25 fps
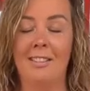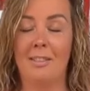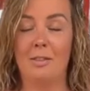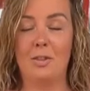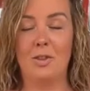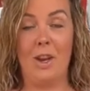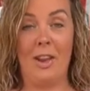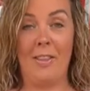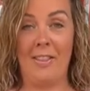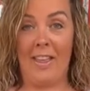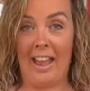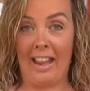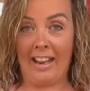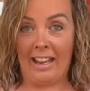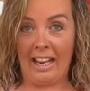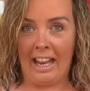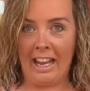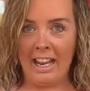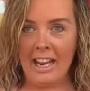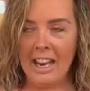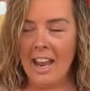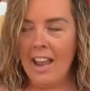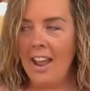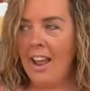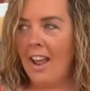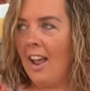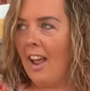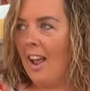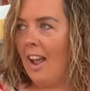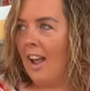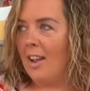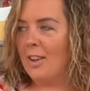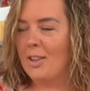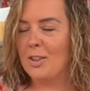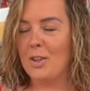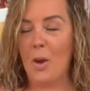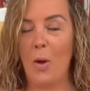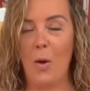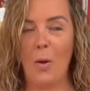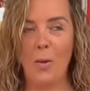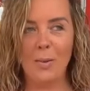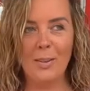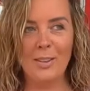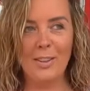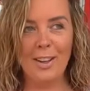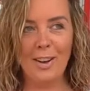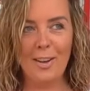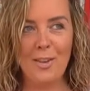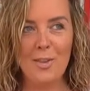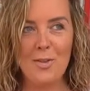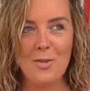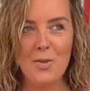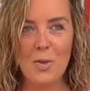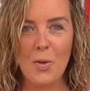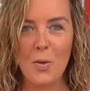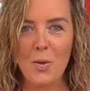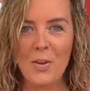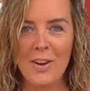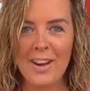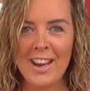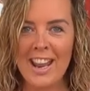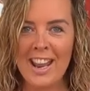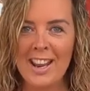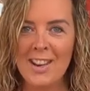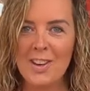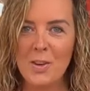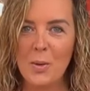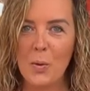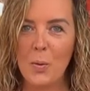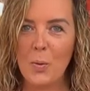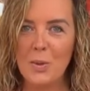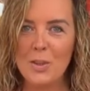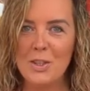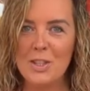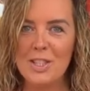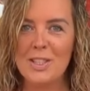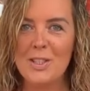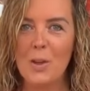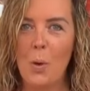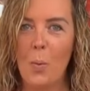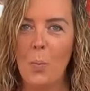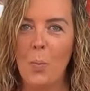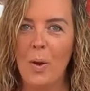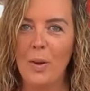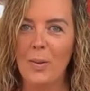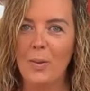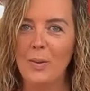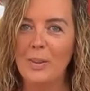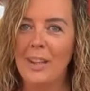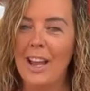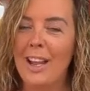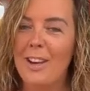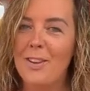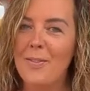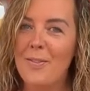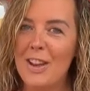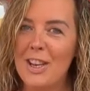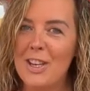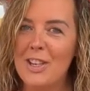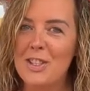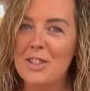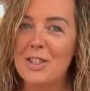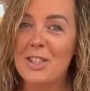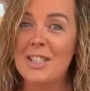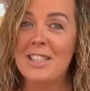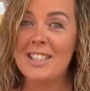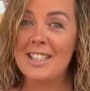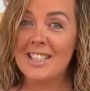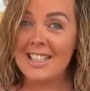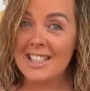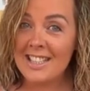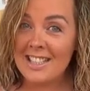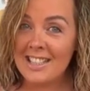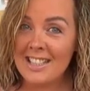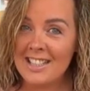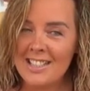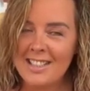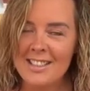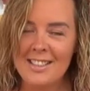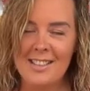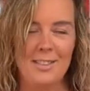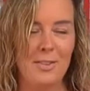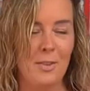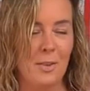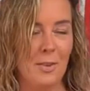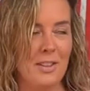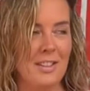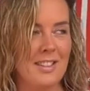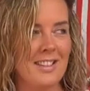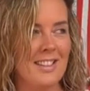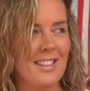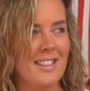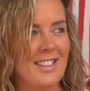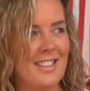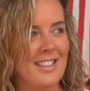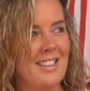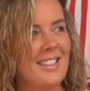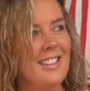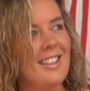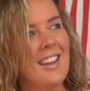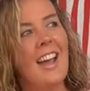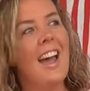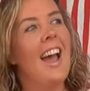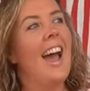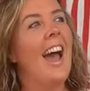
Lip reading: Try that again. It's called Rory and Koji's World Adventure Series, not Season.